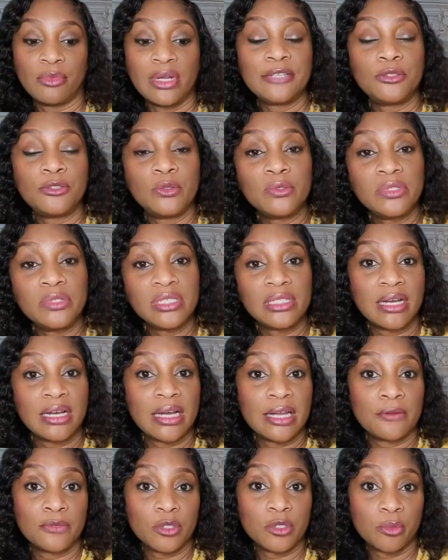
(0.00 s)
But I don't see
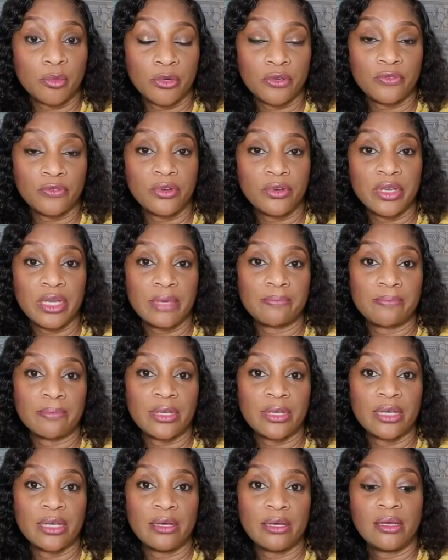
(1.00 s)
that kind of support for
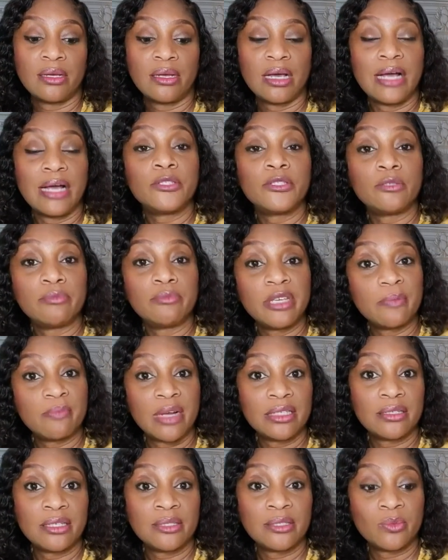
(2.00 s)
him. And to
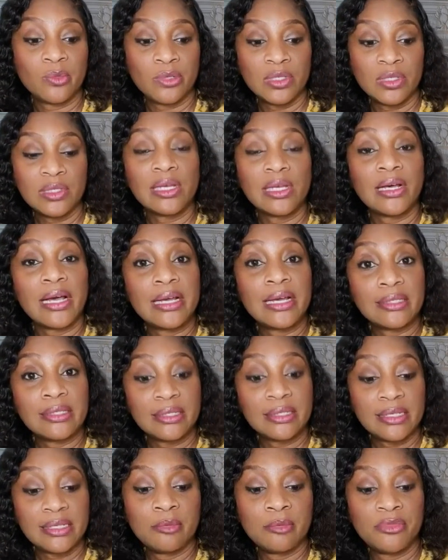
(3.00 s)
make matters worse, I
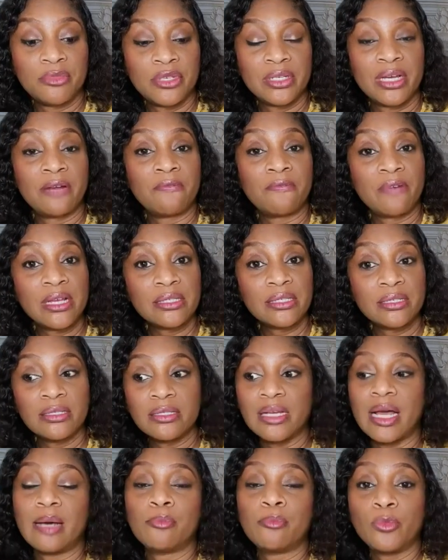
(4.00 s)
see him being
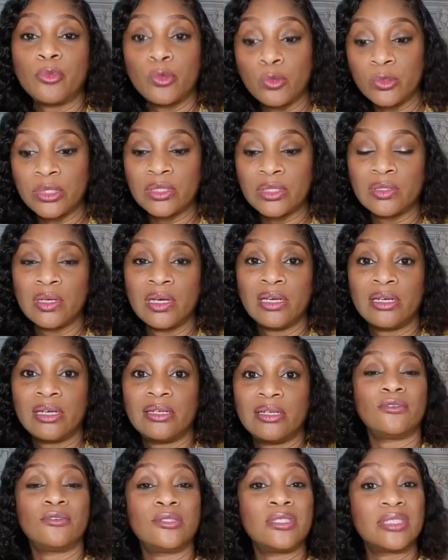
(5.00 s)
arrested and put
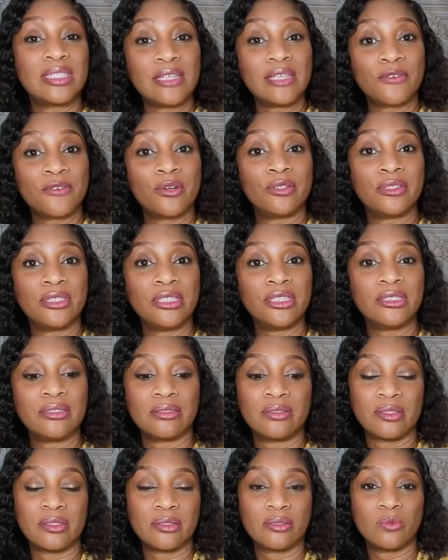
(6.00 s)
in unsafe
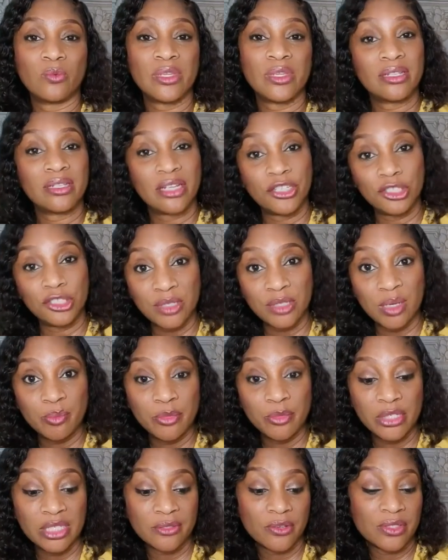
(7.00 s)
conditions with the
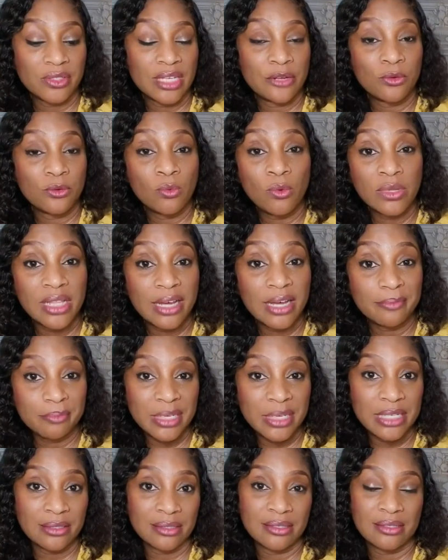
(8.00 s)
Nigerian police, because I know what
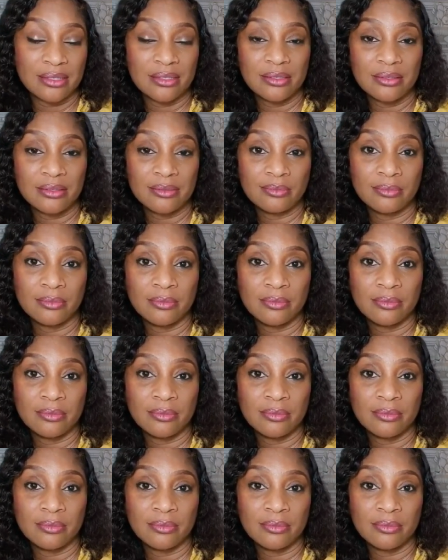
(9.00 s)
that means.